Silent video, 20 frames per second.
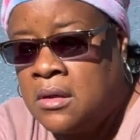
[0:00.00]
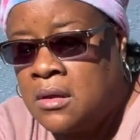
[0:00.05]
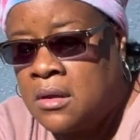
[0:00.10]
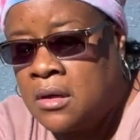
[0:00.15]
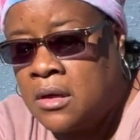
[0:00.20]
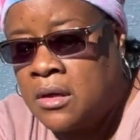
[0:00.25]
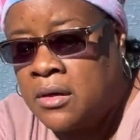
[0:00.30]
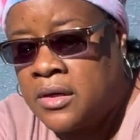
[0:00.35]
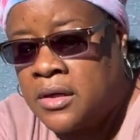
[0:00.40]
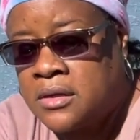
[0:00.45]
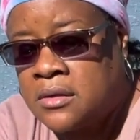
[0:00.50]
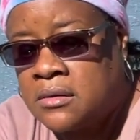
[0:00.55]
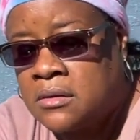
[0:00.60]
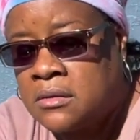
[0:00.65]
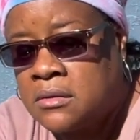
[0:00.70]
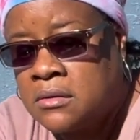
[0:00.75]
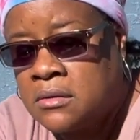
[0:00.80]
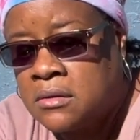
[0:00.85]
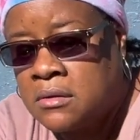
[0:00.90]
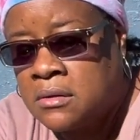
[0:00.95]
All right,
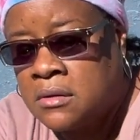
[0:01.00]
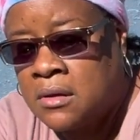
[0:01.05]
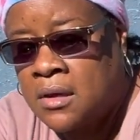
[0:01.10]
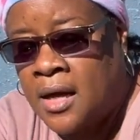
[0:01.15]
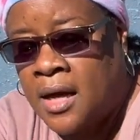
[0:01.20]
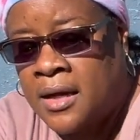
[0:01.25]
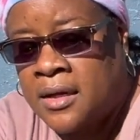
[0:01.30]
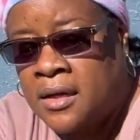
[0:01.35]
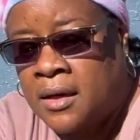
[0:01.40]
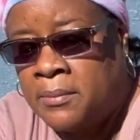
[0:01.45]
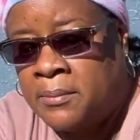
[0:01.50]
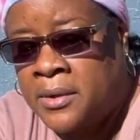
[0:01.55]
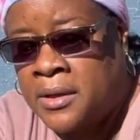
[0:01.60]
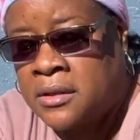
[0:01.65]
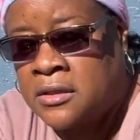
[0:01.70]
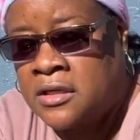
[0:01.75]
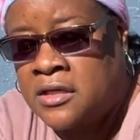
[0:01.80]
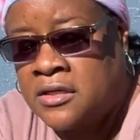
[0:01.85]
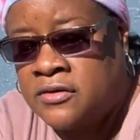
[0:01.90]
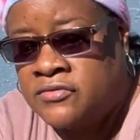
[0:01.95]
I can
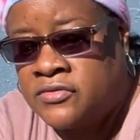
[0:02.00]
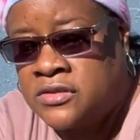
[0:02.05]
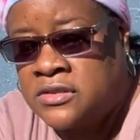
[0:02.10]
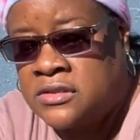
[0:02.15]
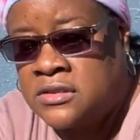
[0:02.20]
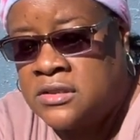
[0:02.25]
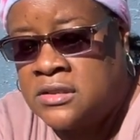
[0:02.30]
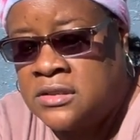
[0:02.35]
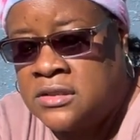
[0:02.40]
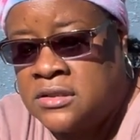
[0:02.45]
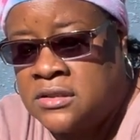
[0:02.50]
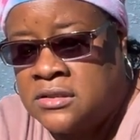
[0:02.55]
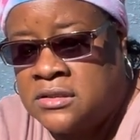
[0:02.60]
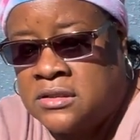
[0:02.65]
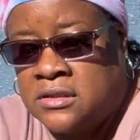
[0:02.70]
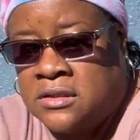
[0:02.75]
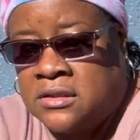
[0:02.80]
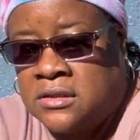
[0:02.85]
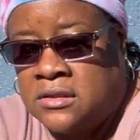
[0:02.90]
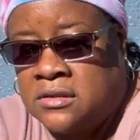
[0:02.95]
barely even see these
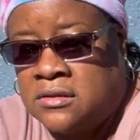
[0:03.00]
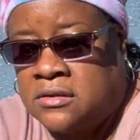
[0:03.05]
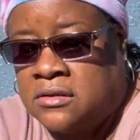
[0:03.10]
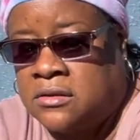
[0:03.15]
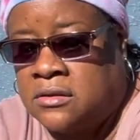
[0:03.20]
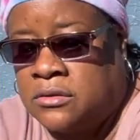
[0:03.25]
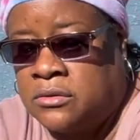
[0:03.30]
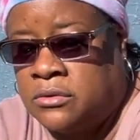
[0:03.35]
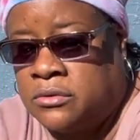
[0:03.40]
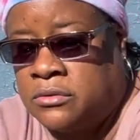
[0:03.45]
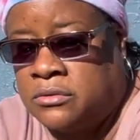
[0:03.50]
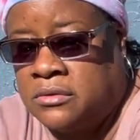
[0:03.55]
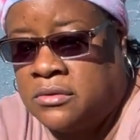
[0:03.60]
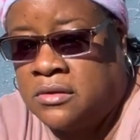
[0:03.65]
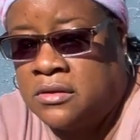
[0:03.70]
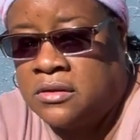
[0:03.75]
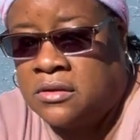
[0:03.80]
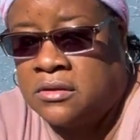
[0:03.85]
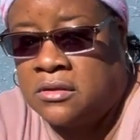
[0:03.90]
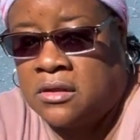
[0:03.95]
seeds, so
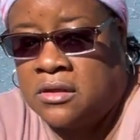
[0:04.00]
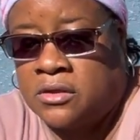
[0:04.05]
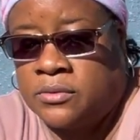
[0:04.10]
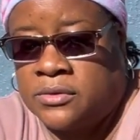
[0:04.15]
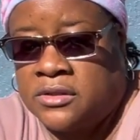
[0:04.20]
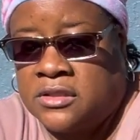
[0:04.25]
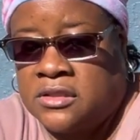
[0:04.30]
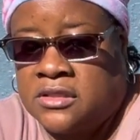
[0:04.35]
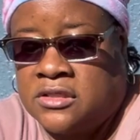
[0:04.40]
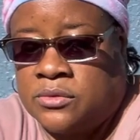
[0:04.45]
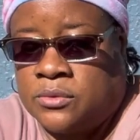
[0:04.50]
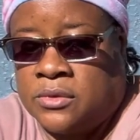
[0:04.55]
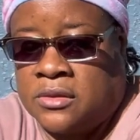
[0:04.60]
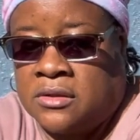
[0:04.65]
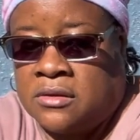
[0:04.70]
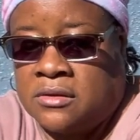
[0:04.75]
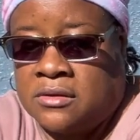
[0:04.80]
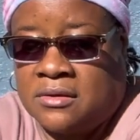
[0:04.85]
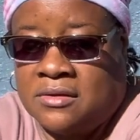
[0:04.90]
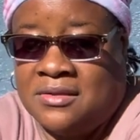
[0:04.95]
good luck with this one.
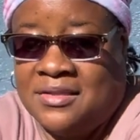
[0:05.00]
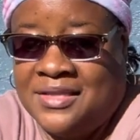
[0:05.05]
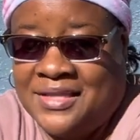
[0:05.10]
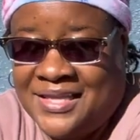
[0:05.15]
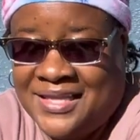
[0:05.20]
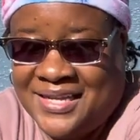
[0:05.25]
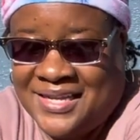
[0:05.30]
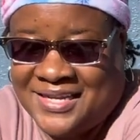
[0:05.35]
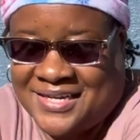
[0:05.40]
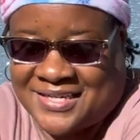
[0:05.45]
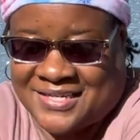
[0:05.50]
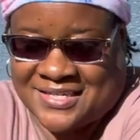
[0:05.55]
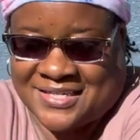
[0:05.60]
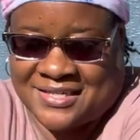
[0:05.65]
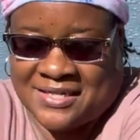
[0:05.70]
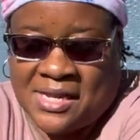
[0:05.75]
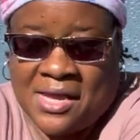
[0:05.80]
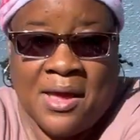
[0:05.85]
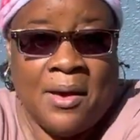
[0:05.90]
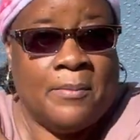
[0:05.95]

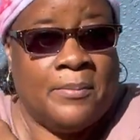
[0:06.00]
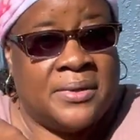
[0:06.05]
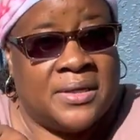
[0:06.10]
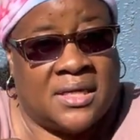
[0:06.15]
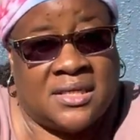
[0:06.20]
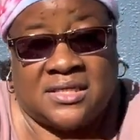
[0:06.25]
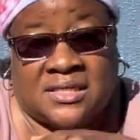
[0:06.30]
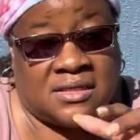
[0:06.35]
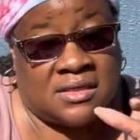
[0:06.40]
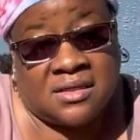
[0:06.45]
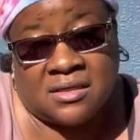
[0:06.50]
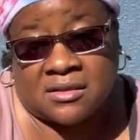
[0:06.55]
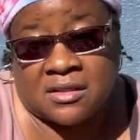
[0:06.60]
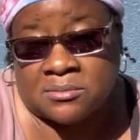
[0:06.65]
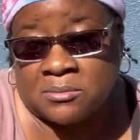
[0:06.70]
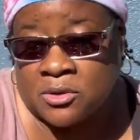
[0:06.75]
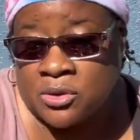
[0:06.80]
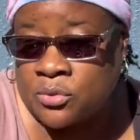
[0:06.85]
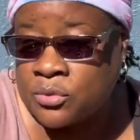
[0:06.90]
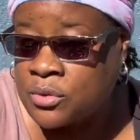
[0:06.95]
But I did get
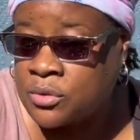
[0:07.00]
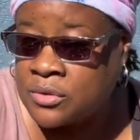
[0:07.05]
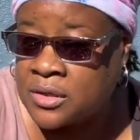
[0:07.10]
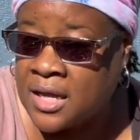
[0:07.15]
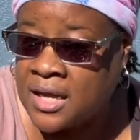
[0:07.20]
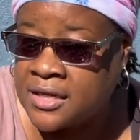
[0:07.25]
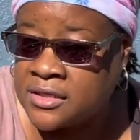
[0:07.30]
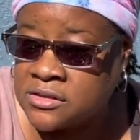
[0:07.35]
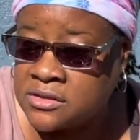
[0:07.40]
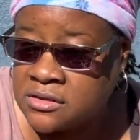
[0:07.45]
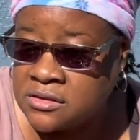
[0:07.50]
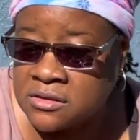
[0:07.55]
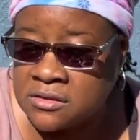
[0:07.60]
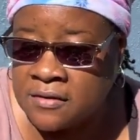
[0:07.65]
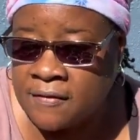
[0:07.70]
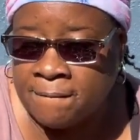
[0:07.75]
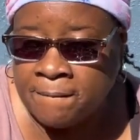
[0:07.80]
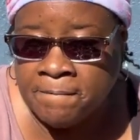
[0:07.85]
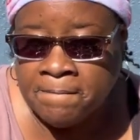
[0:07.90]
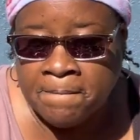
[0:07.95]
them to grow last year.
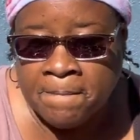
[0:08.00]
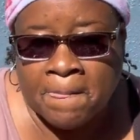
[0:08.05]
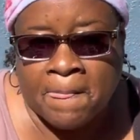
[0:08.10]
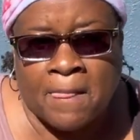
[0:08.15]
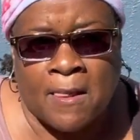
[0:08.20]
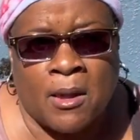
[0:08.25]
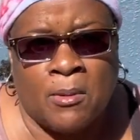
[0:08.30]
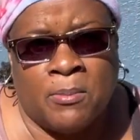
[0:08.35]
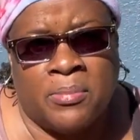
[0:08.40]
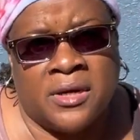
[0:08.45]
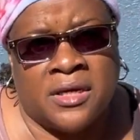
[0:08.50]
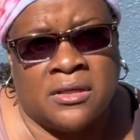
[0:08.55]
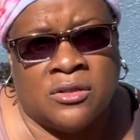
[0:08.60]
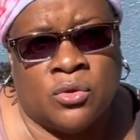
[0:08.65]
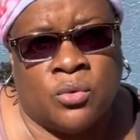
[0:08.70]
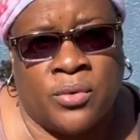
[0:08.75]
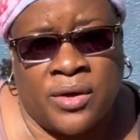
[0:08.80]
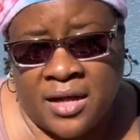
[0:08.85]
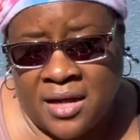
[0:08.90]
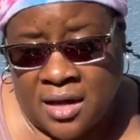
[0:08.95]
But the
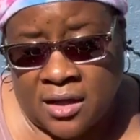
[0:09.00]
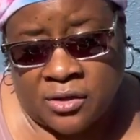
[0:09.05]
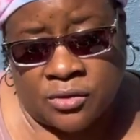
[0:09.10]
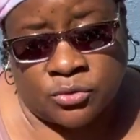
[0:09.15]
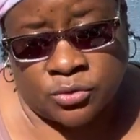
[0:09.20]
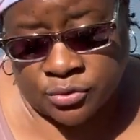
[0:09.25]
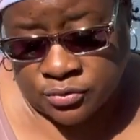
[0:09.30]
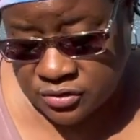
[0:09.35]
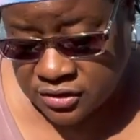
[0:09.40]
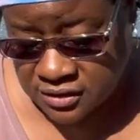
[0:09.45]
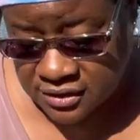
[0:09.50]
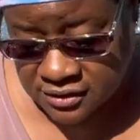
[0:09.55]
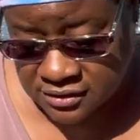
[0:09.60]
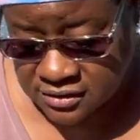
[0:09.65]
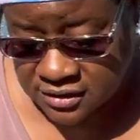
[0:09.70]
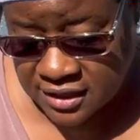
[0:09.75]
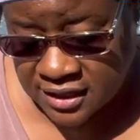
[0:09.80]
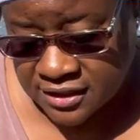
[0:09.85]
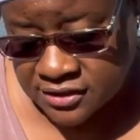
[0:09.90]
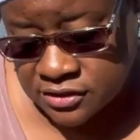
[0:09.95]
way I grew things
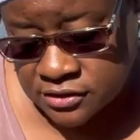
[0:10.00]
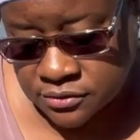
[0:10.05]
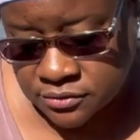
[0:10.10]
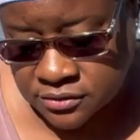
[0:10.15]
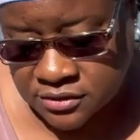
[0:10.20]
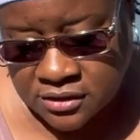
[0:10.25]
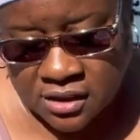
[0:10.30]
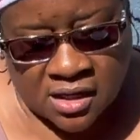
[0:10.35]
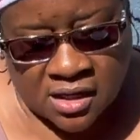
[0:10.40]
last year was